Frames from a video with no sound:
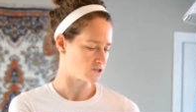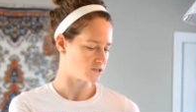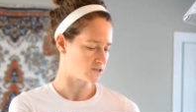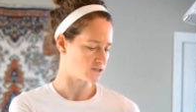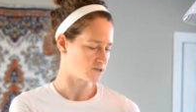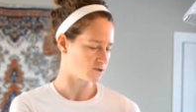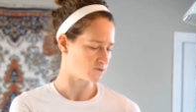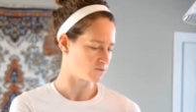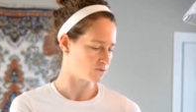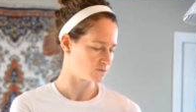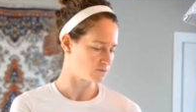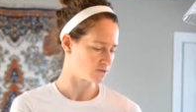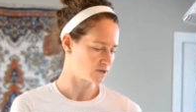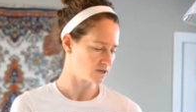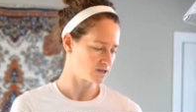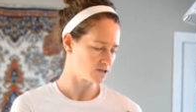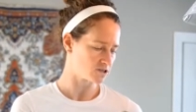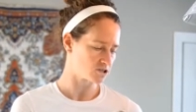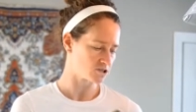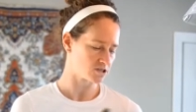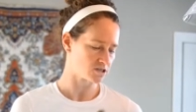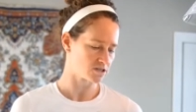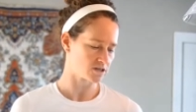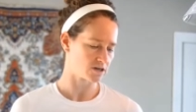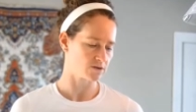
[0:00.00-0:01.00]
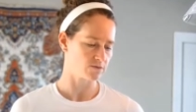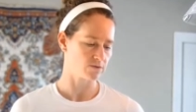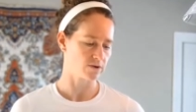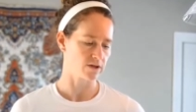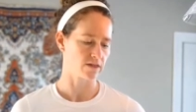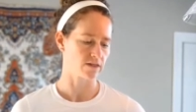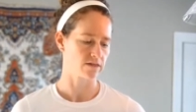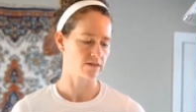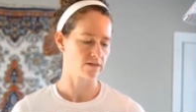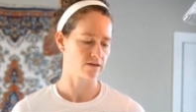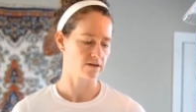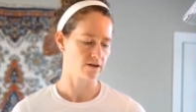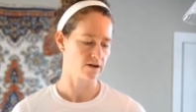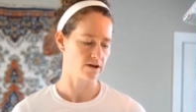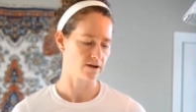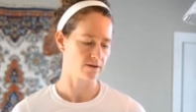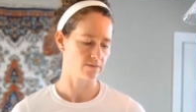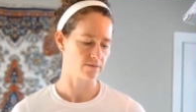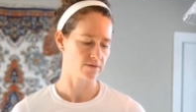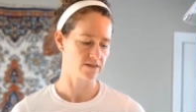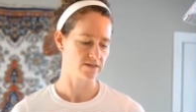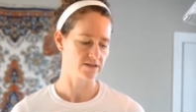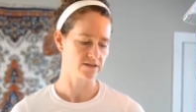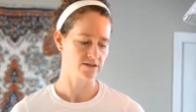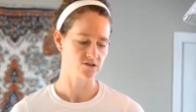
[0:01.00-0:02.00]
So we're going to just start with,
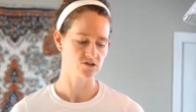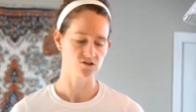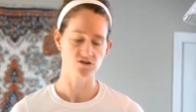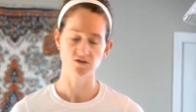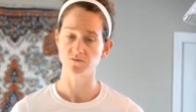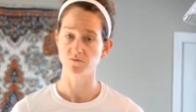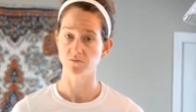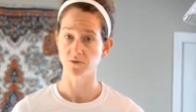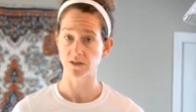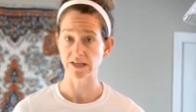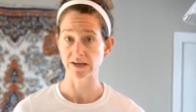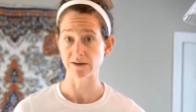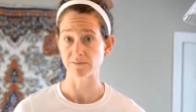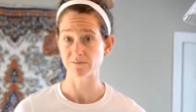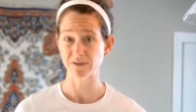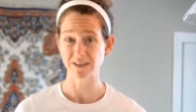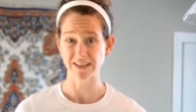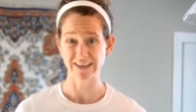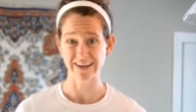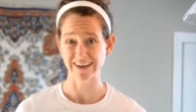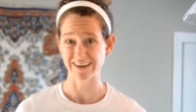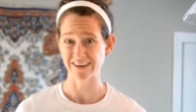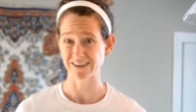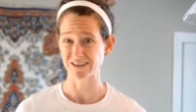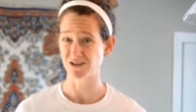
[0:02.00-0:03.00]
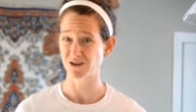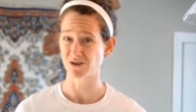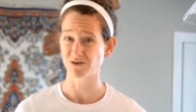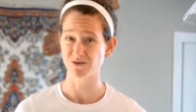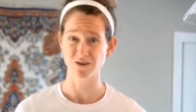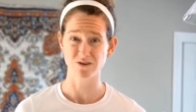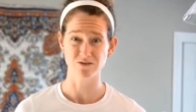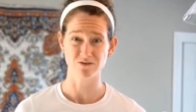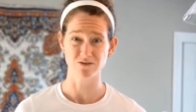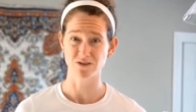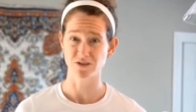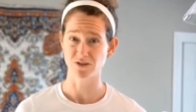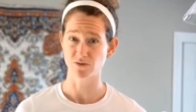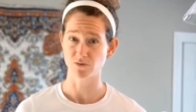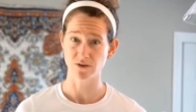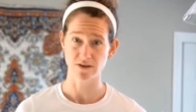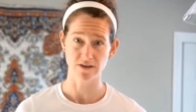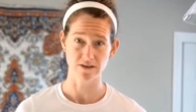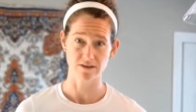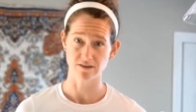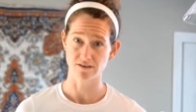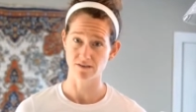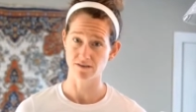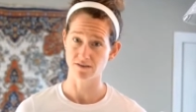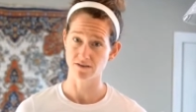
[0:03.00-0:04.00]
and this is just plain, don't use
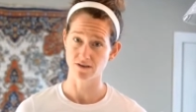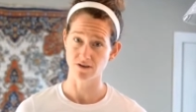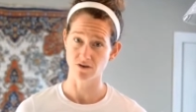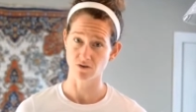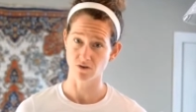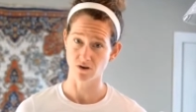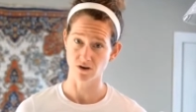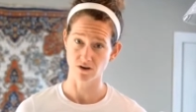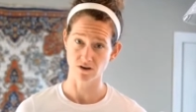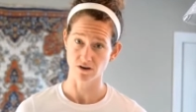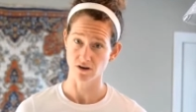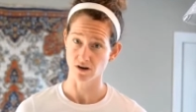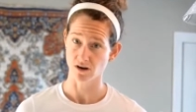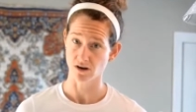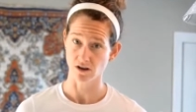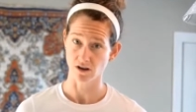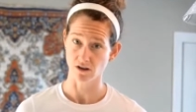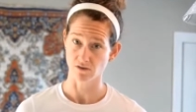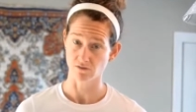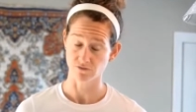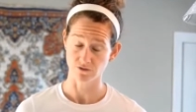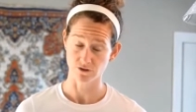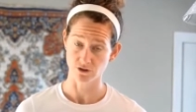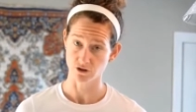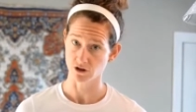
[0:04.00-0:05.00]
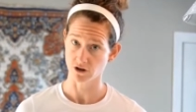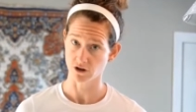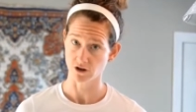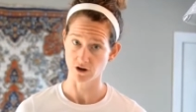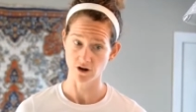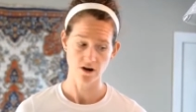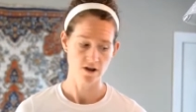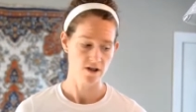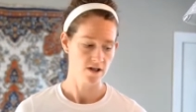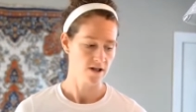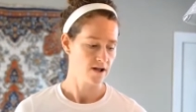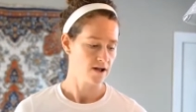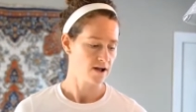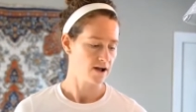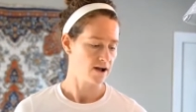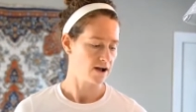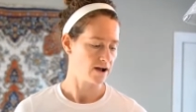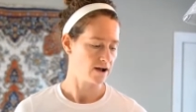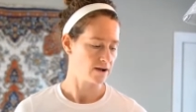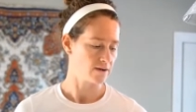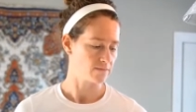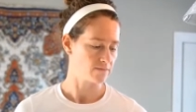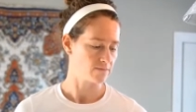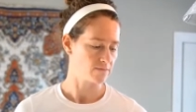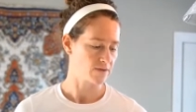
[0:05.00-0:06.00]
sweetened yogurt at all for sure.
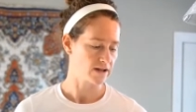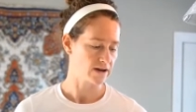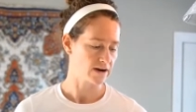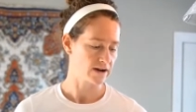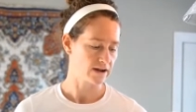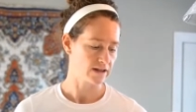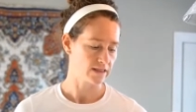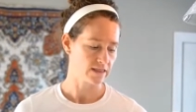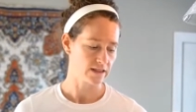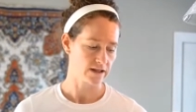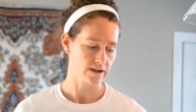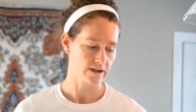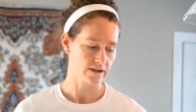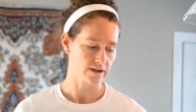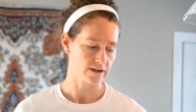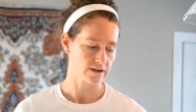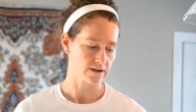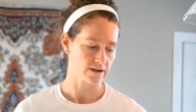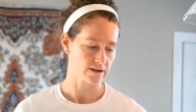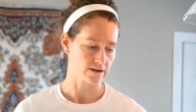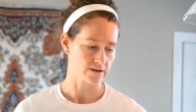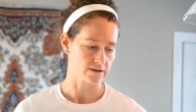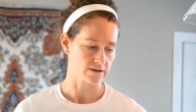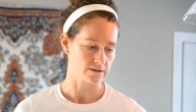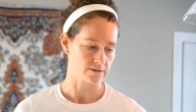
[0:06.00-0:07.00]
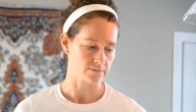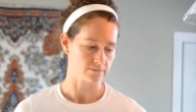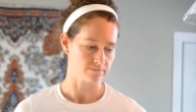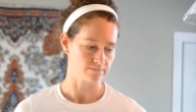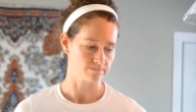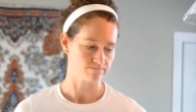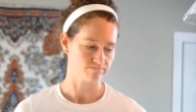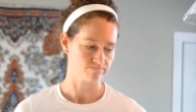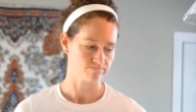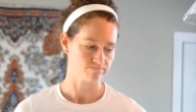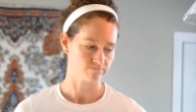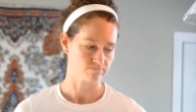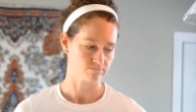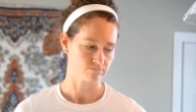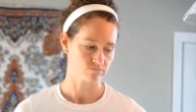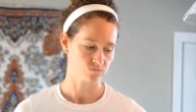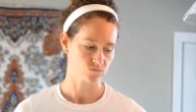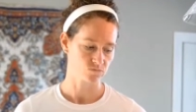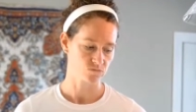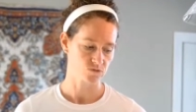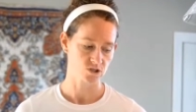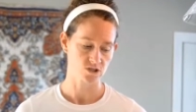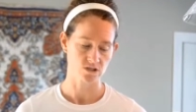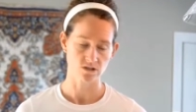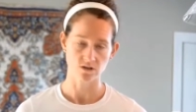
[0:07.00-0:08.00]
And I like
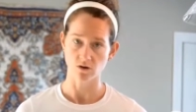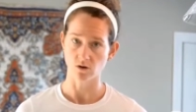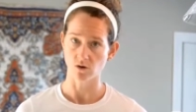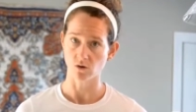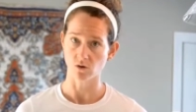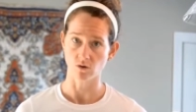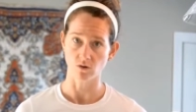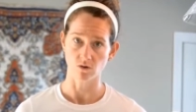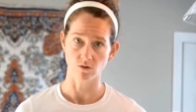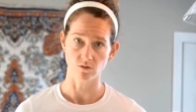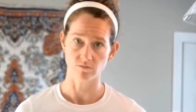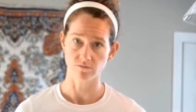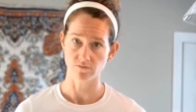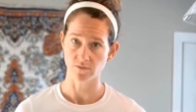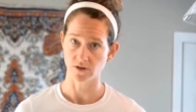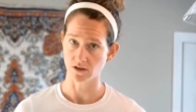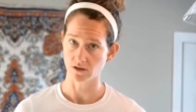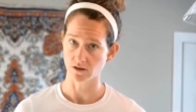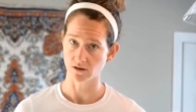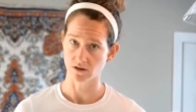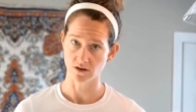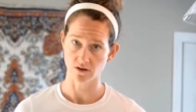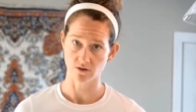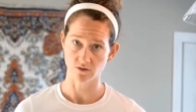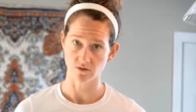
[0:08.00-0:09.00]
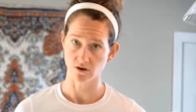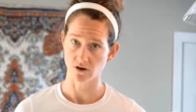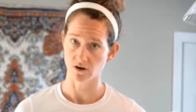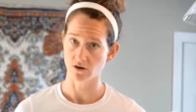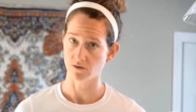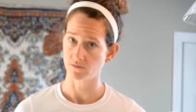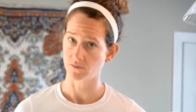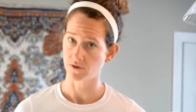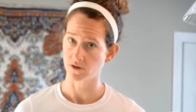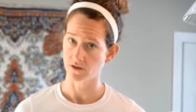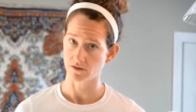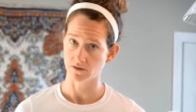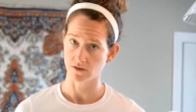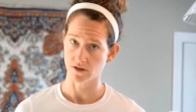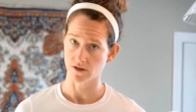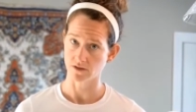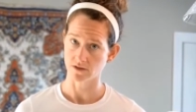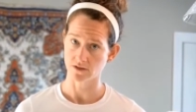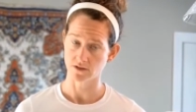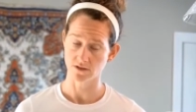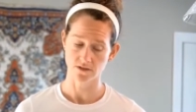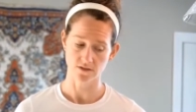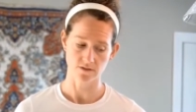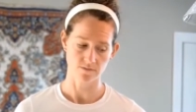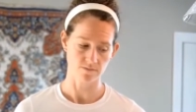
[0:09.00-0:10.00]
just whole milk yogurt, but
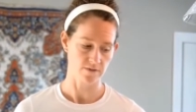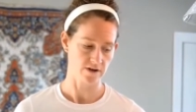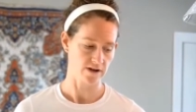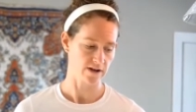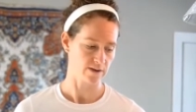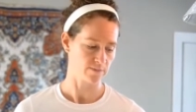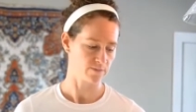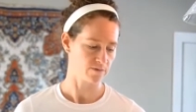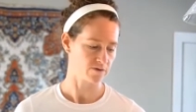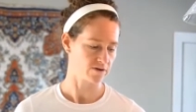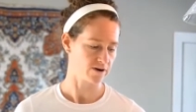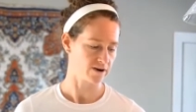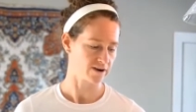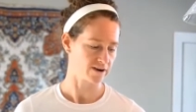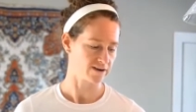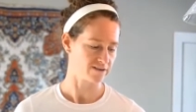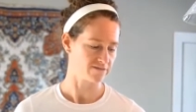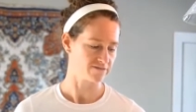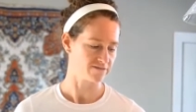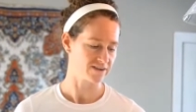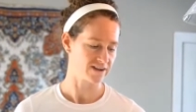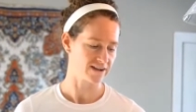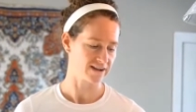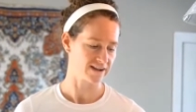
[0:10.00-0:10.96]
that's my prerogative.